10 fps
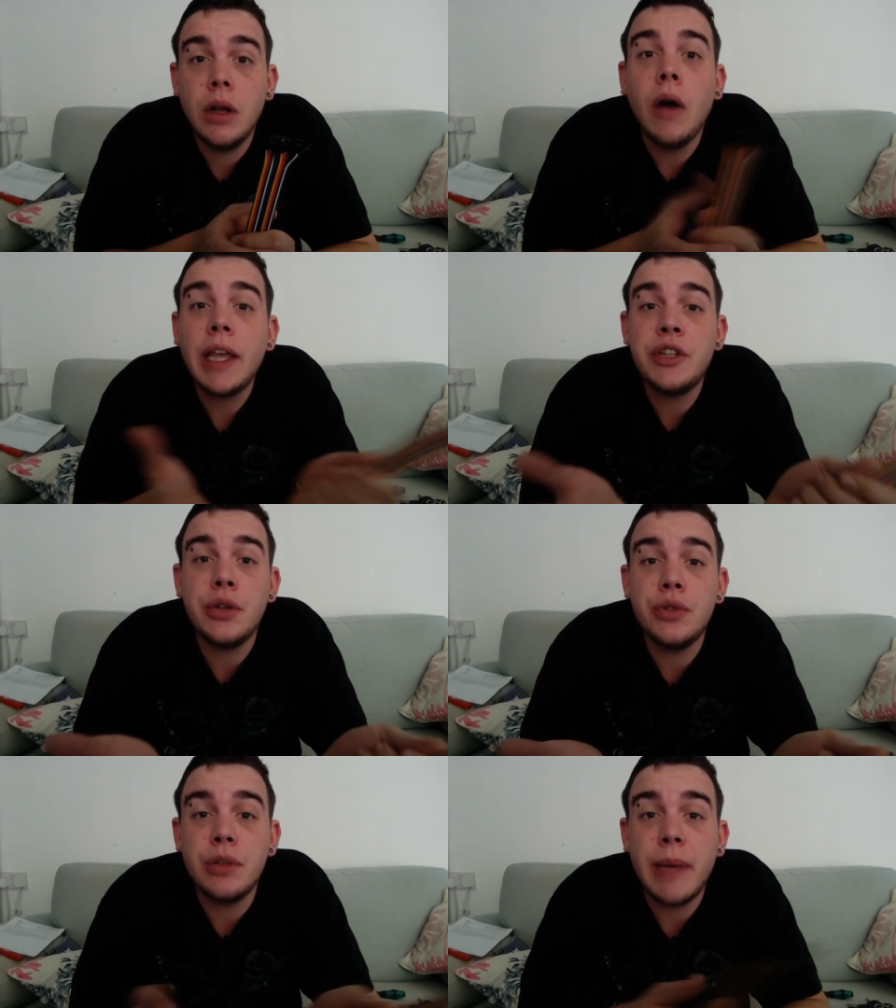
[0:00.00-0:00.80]
I
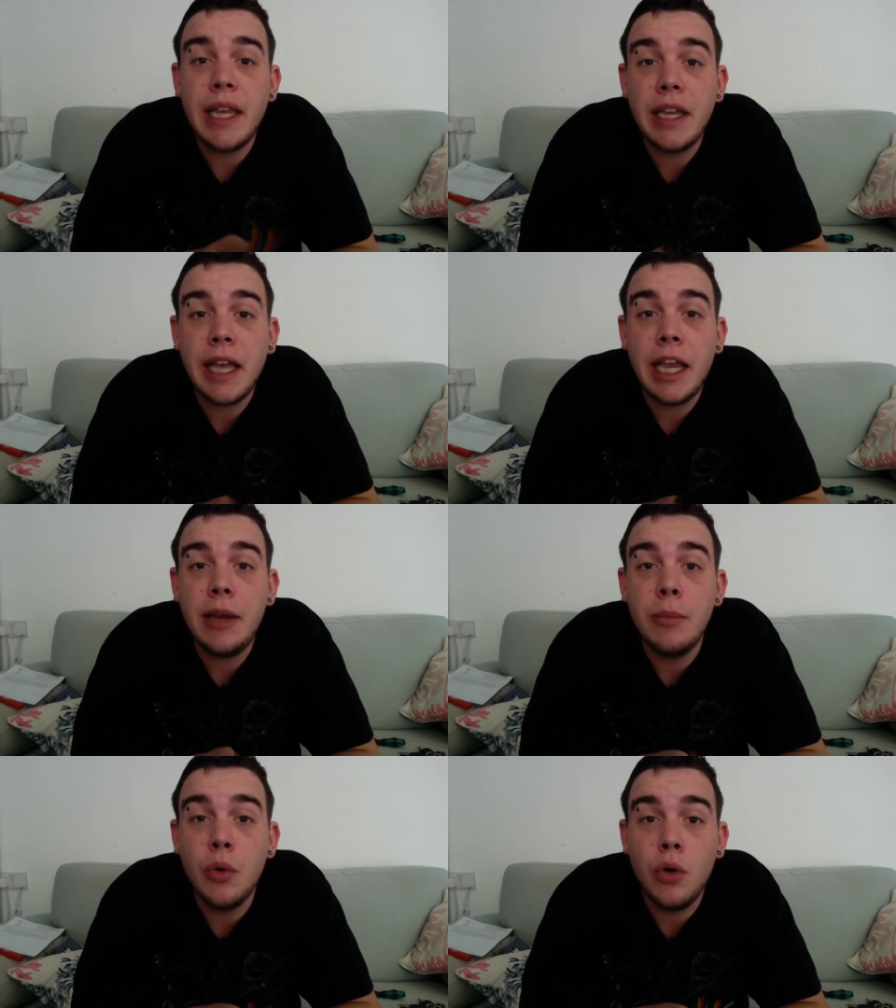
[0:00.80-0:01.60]
choose to make a
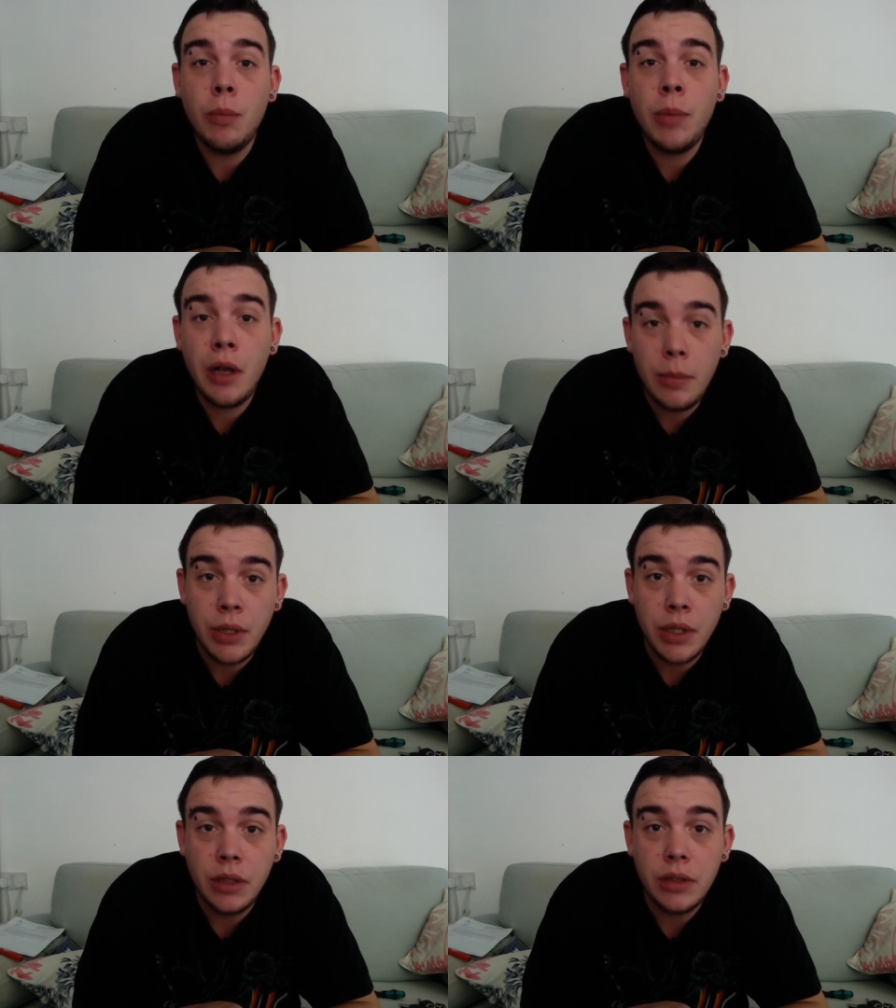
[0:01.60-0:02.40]
more
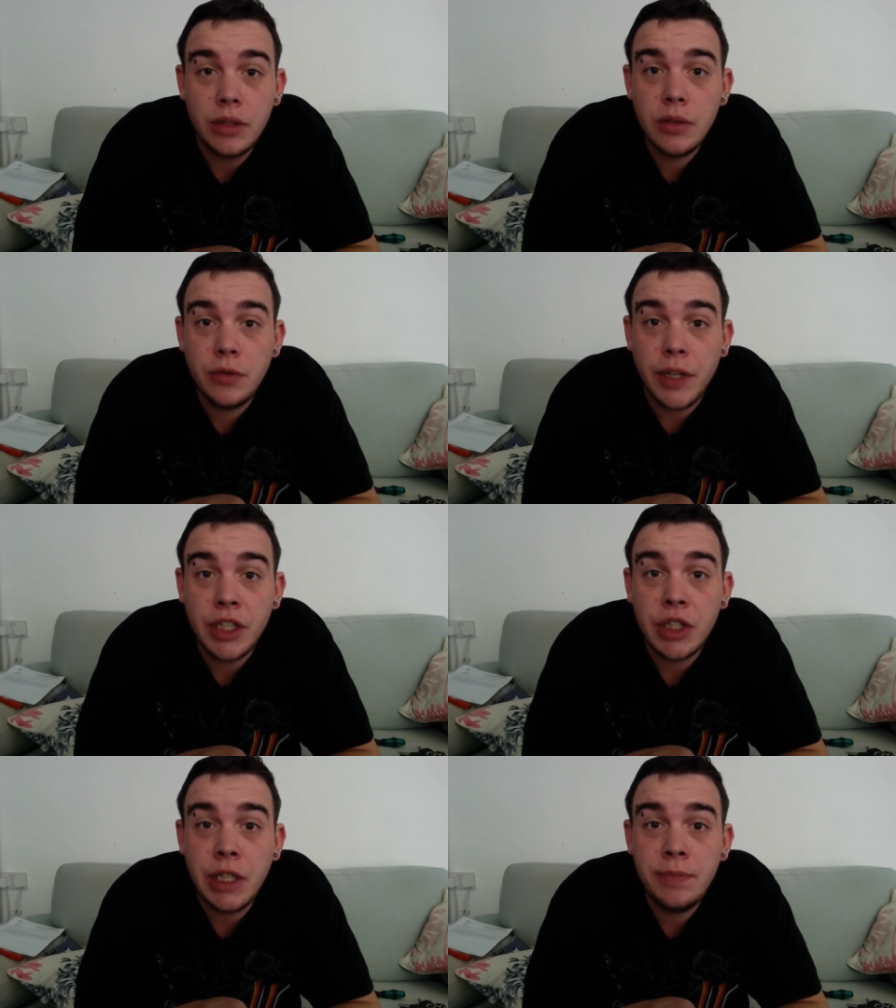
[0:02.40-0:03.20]
permanent
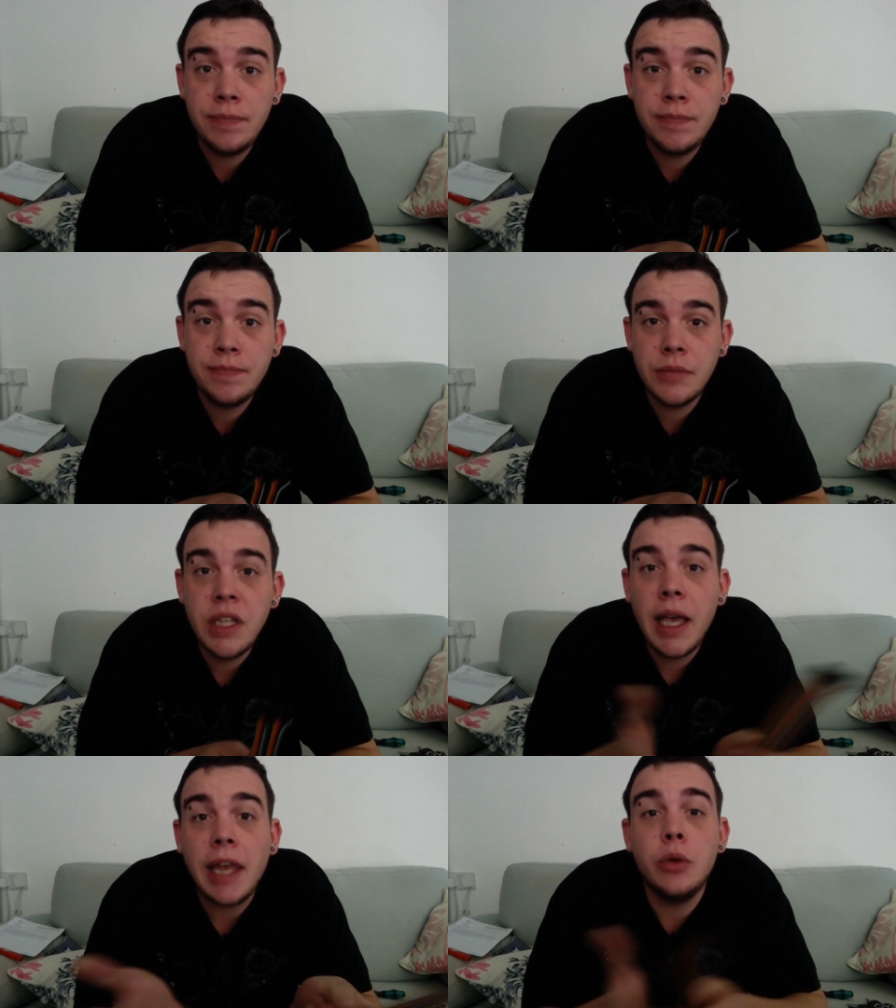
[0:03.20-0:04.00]
fixture,
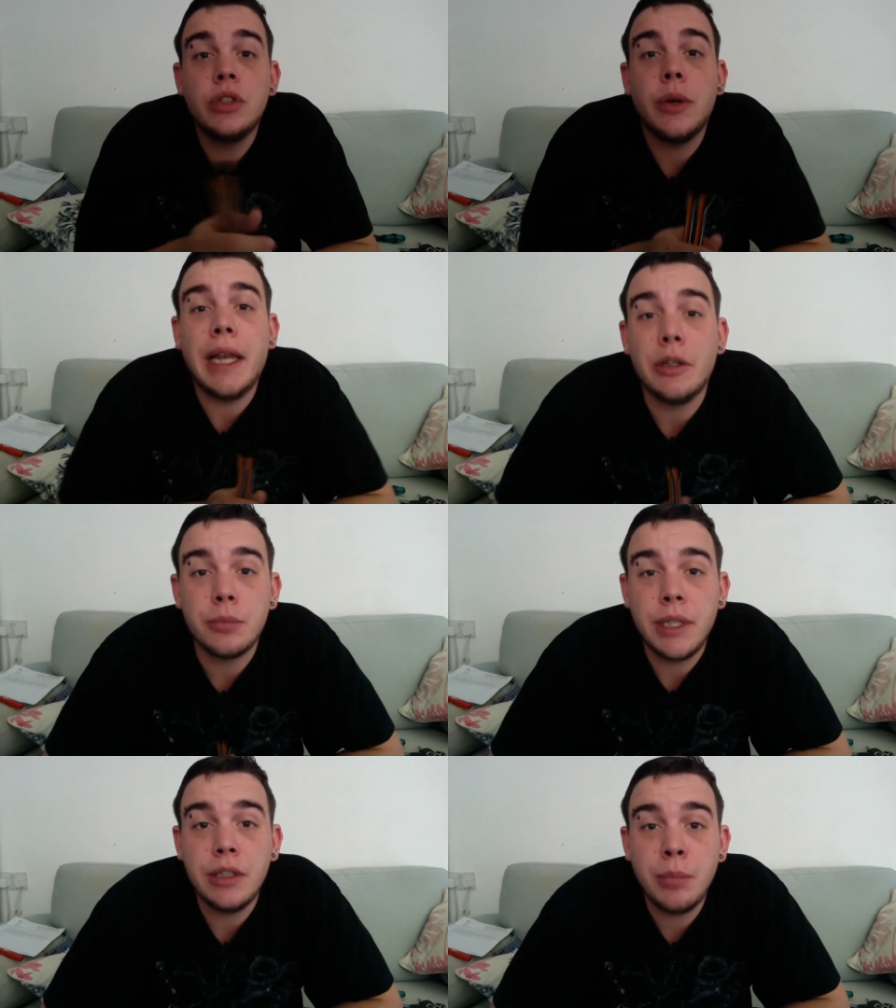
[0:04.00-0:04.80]
and it also allows
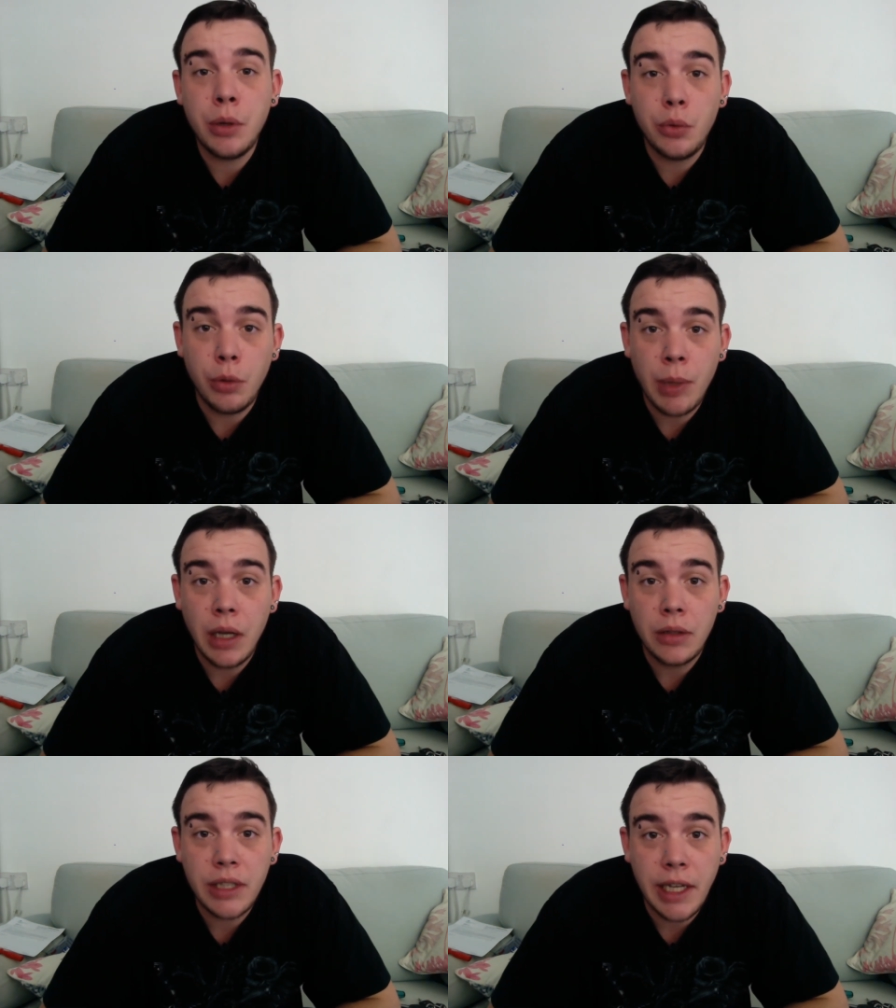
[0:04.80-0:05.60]
me to pull the
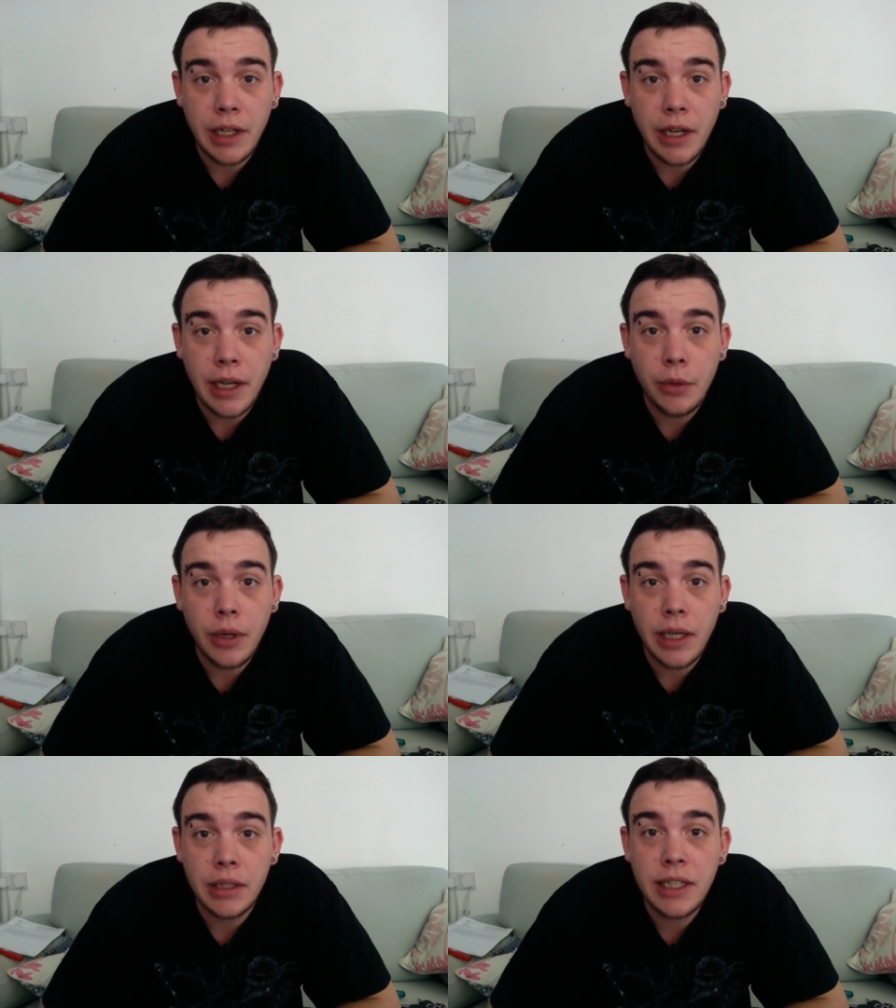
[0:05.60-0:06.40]
plugs in and out
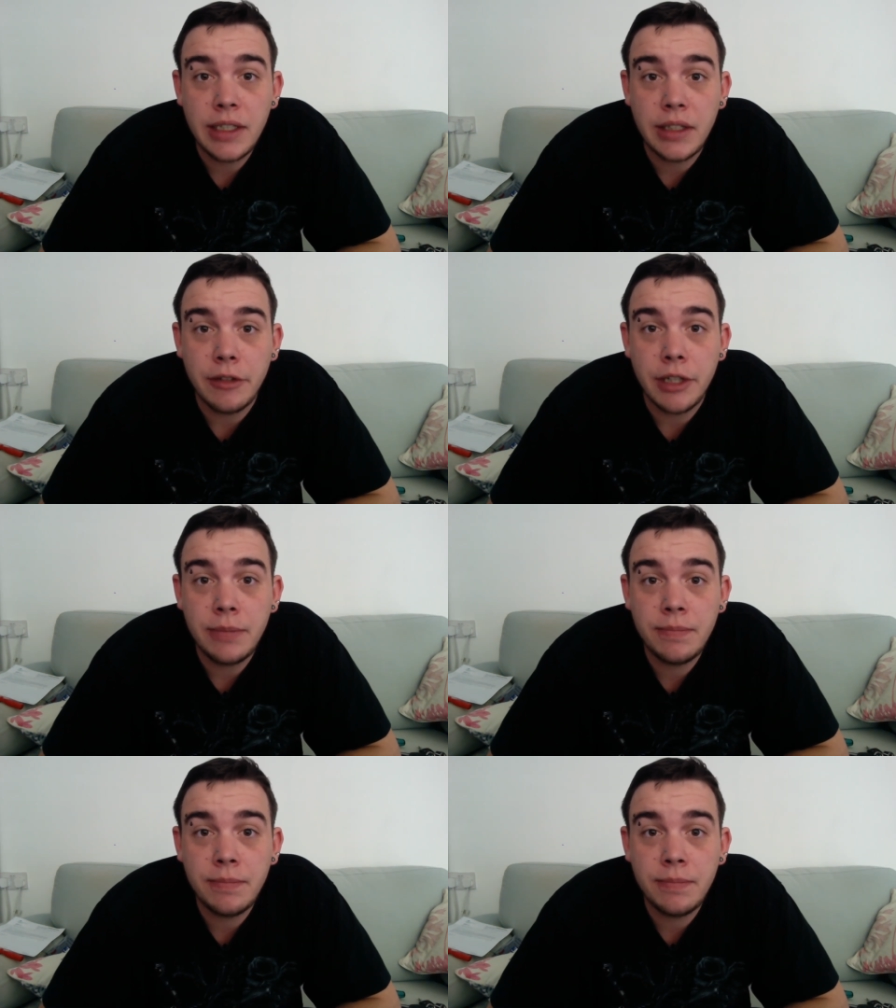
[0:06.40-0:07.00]
as necessary.